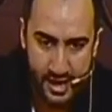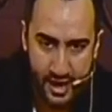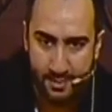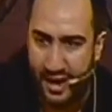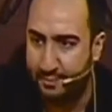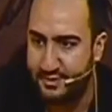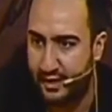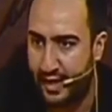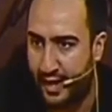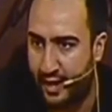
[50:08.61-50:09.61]
Abu
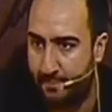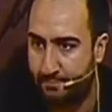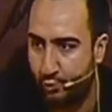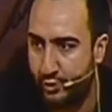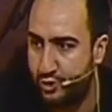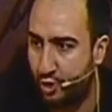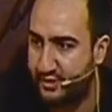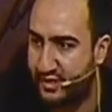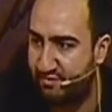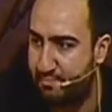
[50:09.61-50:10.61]
Abdullah would
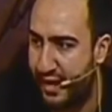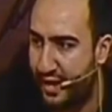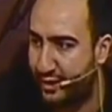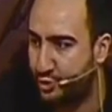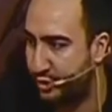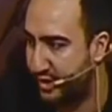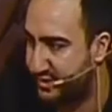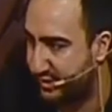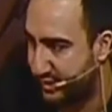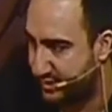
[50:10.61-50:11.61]
not give bay'ah to
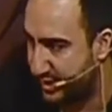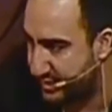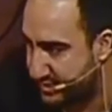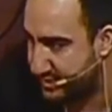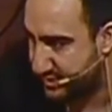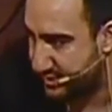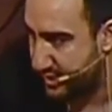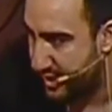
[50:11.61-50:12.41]
Yazid. Yes?